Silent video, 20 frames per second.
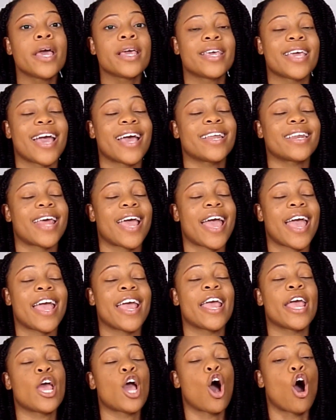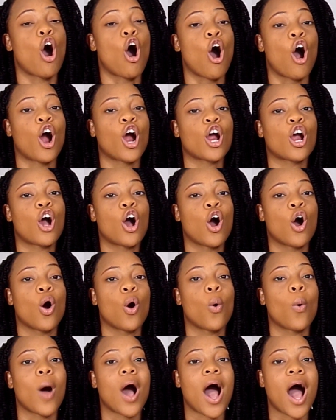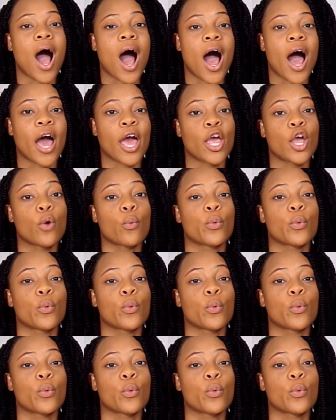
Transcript: get a ROI,